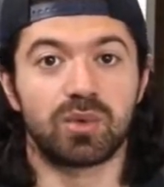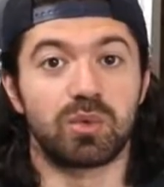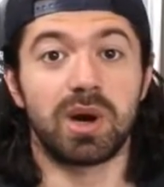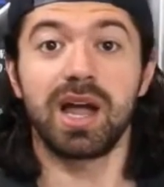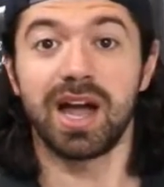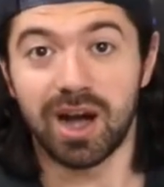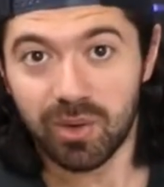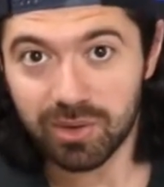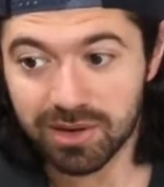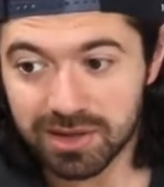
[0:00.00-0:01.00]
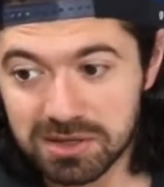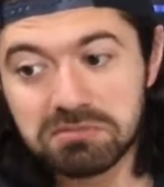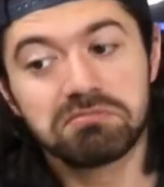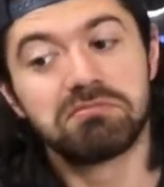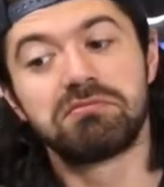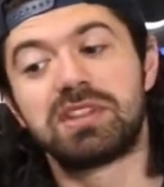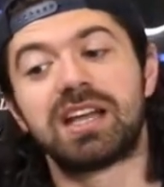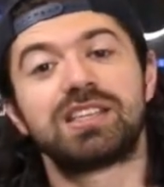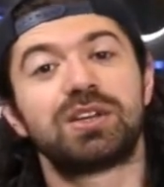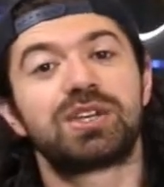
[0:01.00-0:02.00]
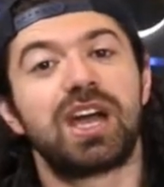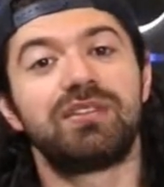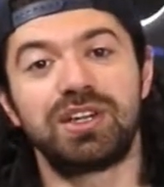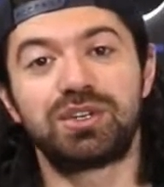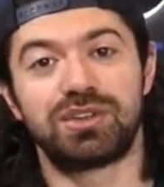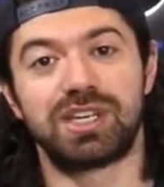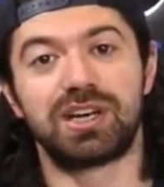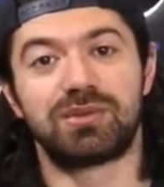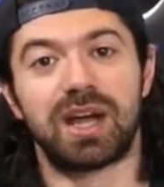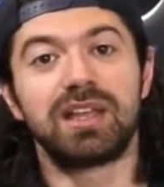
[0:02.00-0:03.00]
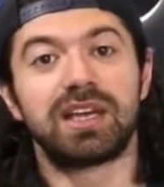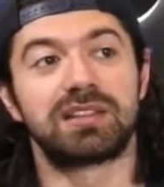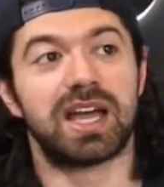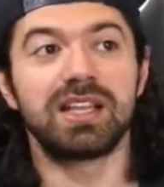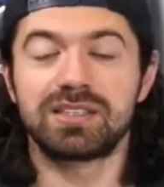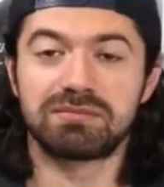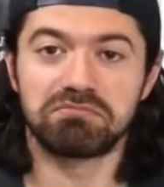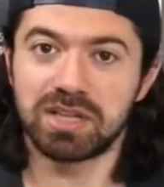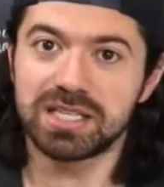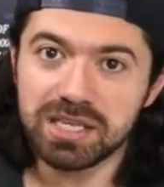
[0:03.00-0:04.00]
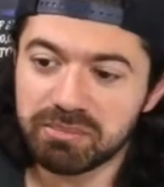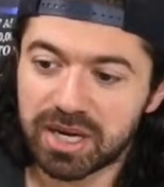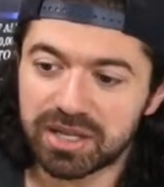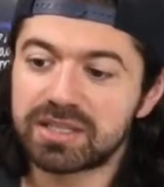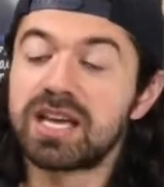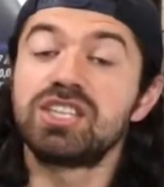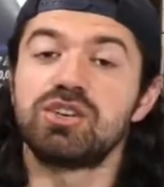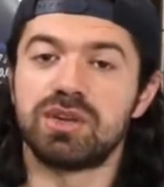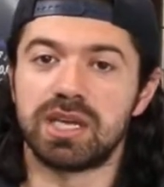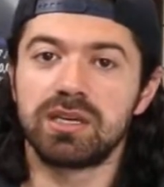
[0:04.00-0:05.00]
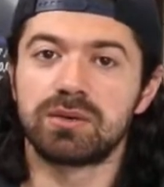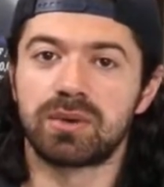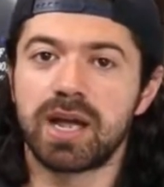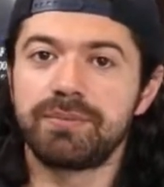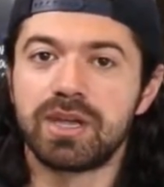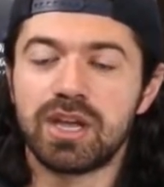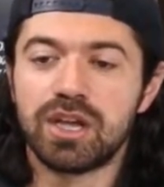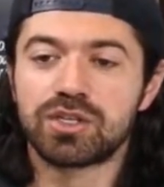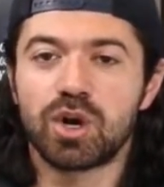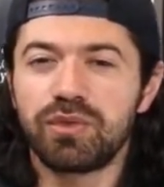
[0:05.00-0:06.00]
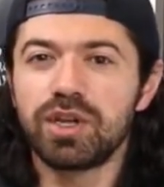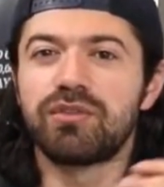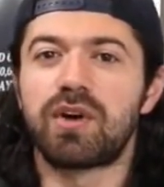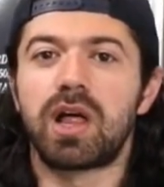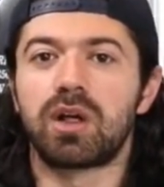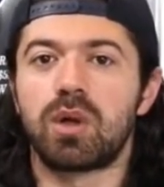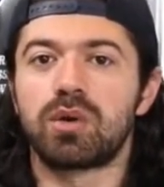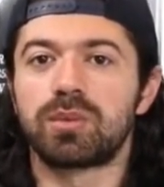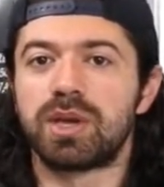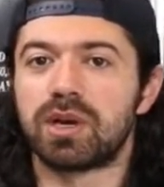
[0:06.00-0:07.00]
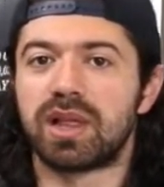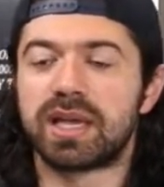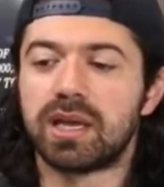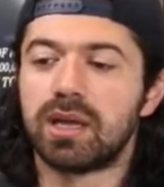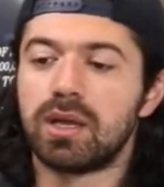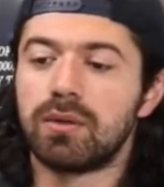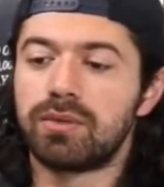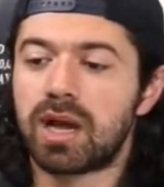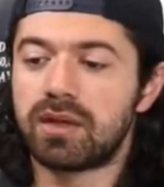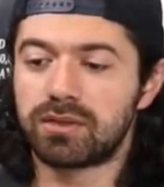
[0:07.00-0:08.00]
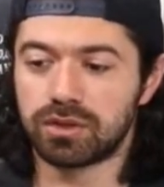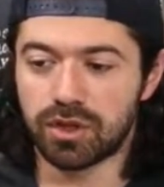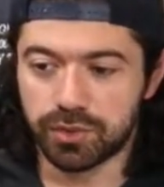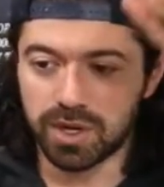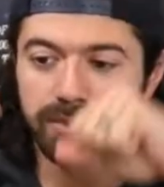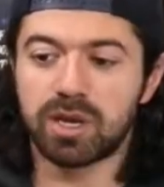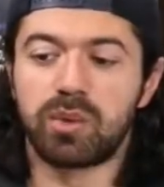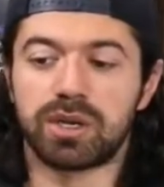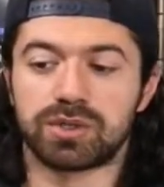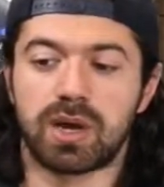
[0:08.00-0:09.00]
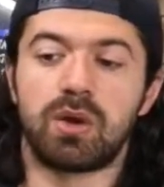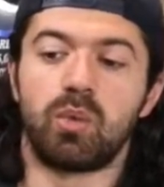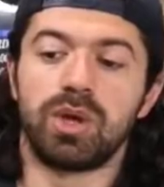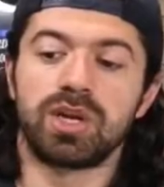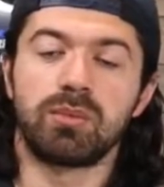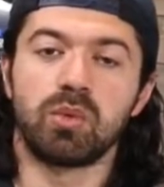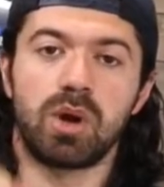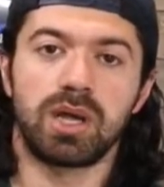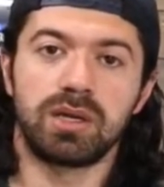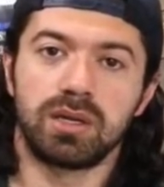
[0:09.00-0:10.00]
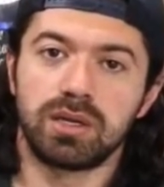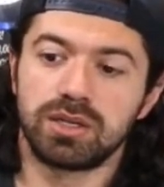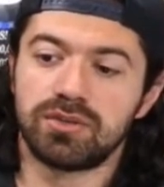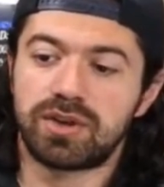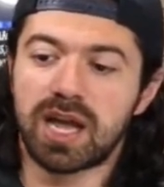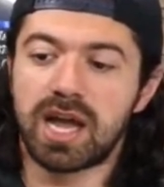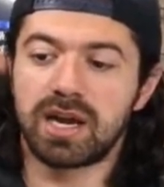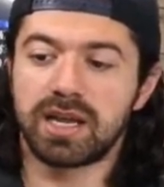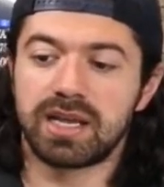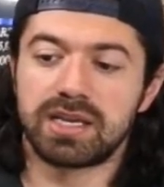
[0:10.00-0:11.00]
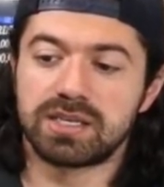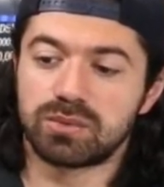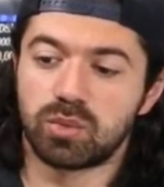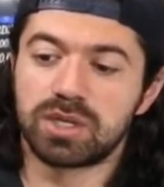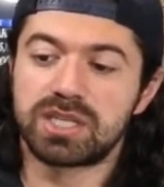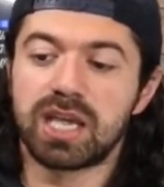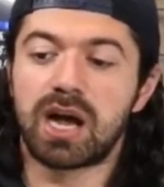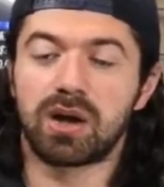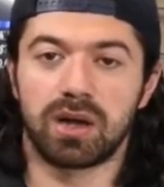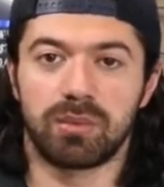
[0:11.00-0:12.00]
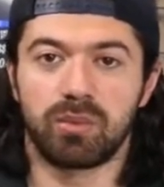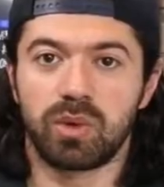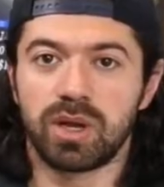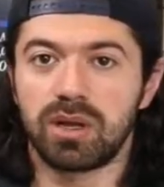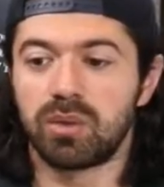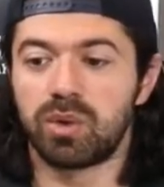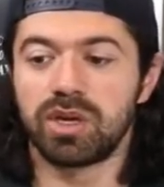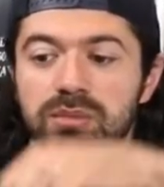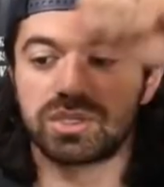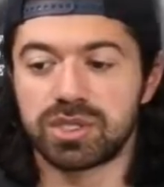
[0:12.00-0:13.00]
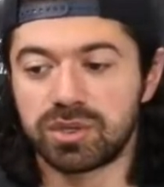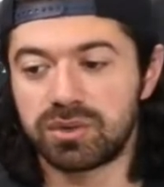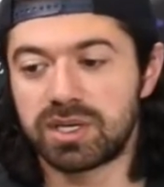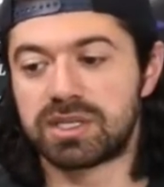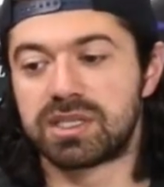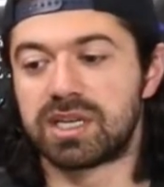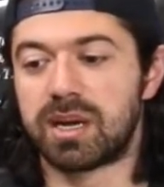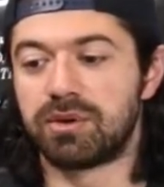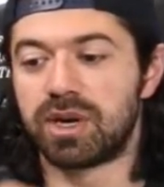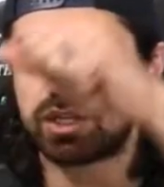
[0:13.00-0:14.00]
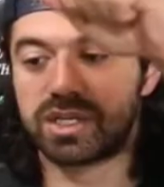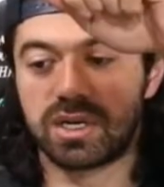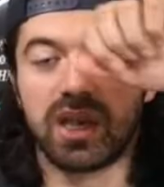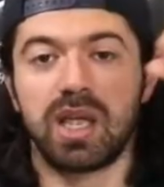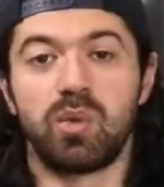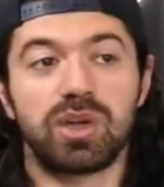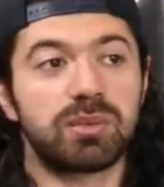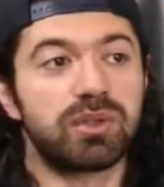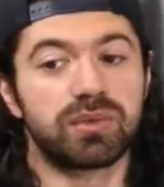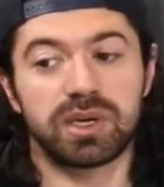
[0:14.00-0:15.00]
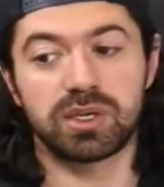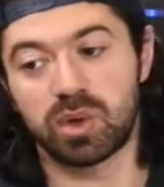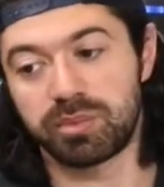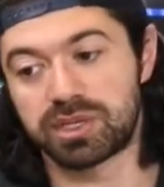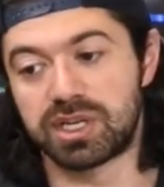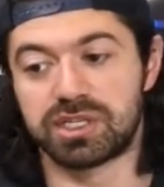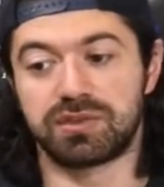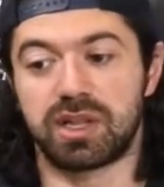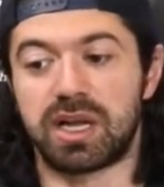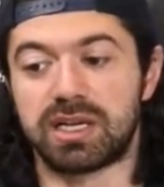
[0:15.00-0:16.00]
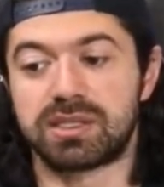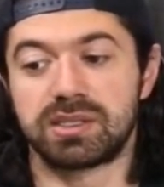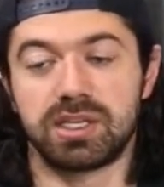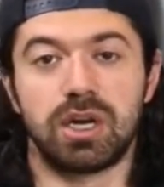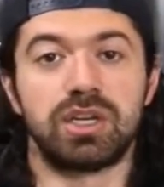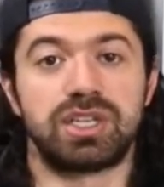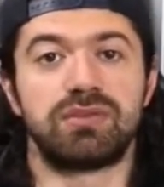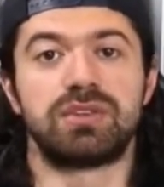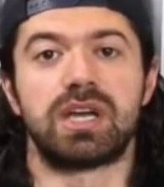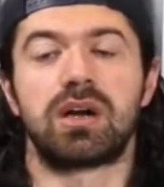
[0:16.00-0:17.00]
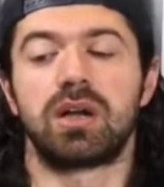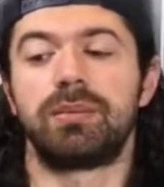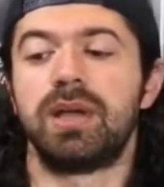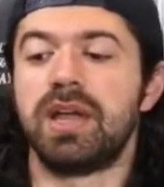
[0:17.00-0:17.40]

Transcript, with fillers: Wow, that sounds kind of interesting, right? Like that's that's compelling, that's unique, right? So hopefully you're following along with me. You're like the, the three big wheels, right? Wheel number one you've got is what's the outcome. Wheel, wheel number two is the time duration, and wheel number three is what percentage of clients you know achieve this outcome.